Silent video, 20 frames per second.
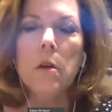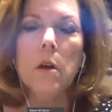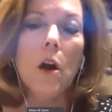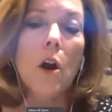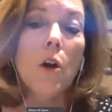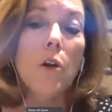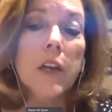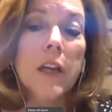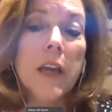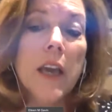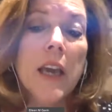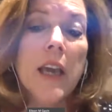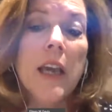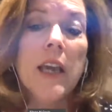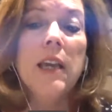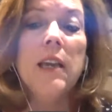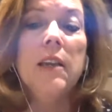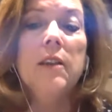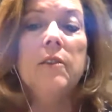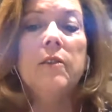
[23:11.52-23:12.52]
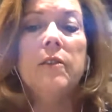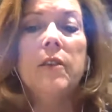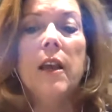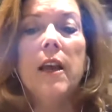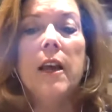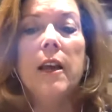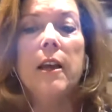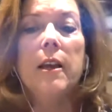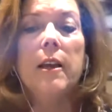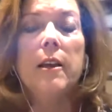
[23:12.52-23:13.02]
hurricanes
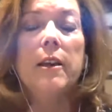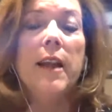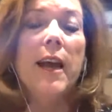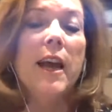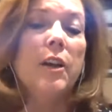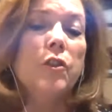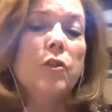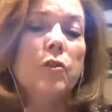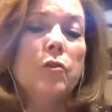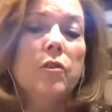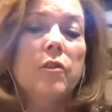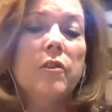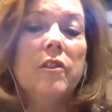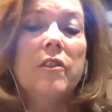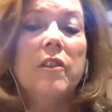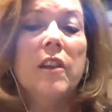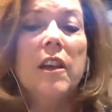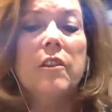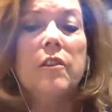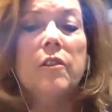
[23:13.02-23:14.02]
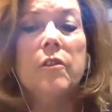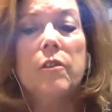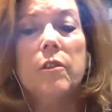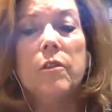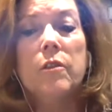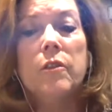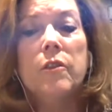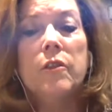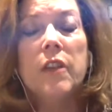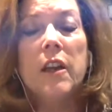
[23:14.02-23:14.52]
and natural disasters